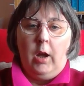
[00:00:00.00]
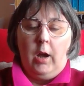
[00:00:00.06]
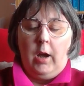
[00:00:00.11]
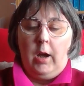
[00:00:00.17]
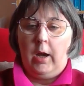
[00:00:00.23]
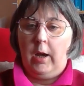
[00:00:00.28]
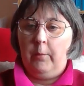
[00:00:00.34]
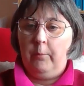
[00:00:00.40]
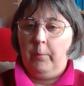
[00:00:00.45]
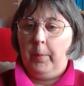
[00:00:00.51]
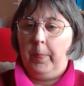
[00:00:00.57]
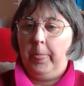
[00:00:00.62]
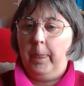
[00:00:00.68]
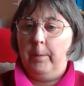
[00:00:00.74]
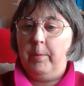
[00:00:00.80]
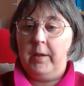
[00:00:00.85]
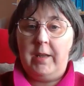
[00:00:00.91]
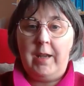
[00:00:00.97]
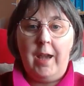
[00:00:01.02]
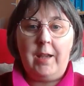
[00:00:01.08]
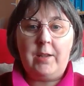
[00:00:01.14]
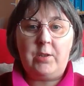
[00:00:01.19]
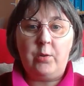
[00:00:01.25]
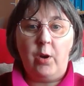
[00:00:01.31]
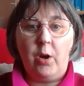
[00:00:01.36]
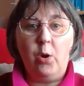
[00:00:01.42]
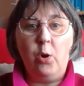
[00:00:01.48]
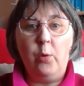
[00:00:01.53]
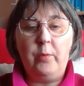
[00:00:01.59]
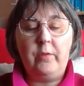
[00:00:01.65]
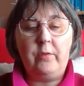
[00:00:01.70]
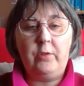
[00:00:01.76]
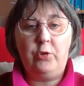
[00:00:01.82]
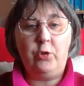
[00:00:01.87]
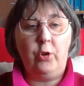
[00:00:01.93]
But yeah, so I hope
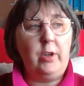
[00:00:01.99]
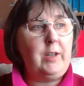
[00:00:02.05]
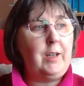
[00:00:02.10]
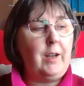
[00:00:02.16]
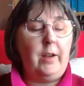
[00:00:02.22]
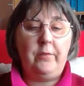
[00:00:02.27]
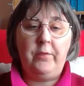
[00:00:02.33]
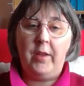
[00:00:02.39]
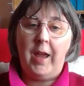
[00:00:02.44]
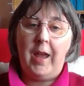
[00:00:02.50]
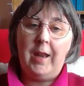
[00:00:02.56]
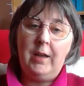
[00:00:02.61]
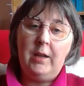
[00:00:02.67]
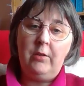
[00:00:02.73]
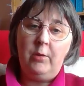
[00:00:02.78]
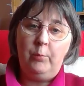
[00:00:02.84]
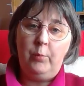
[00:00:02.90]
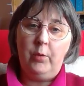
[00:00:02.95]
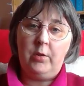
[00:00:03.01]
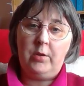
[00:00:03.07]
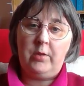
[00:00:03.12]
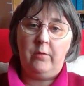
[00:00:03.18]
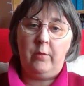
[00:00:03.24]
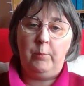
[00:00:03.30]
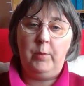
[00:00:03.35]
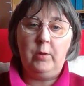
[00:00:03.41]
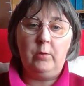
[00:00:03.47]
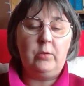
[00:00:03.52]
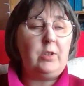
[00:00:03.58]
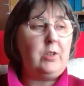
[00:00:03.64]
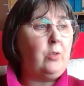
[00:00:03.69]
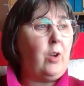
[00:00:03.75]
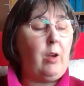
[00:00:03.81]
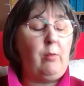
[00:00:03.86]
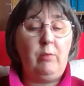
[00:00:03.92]
you've enjoyed it. If any of the books have appealed
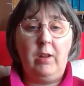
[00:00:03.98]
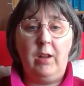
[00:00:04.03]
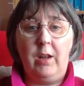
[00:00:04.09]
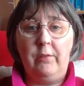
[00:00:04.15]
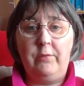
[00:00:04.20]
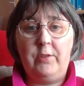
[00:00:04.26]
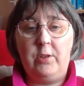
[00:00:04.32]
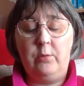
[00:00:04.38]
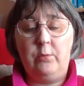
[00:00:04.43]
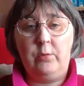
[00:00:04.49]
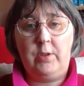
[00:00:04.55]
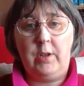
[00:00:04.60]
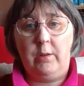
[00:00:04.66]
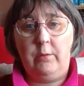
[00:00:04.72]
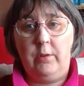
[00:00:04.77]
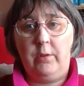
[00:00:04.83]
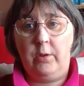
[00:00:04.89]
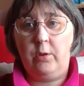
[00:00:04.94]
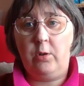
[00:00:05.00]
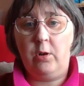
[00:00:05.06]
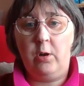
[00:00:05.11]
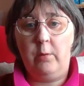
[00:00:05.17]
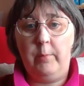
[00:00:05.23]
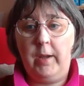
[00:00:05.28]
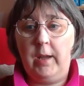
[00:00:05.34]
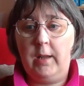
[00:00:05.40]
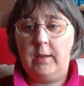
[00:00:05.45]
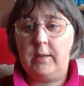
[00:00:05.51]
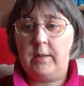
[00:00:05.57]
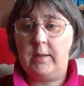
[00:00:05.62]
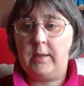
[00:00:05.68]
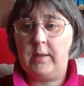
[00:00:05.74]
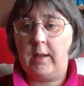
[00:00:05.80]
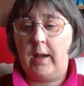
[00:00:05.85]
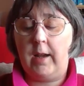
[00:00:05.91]
to you, I would love to know down in the
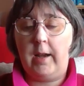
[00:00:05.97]
comments.